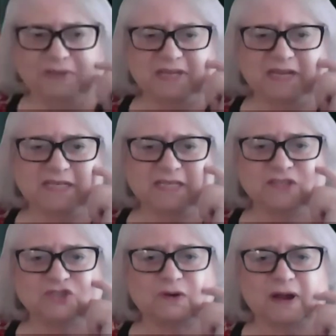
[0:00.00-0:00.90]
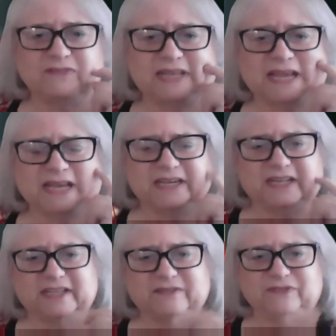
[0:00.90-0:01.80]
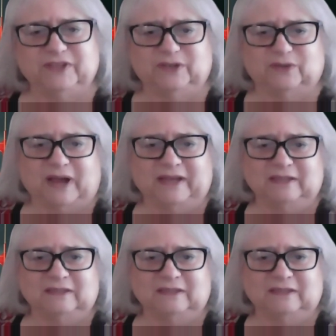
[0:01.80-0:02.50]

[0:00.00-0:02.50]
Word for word: he didn't drive to Canada. He flew, right?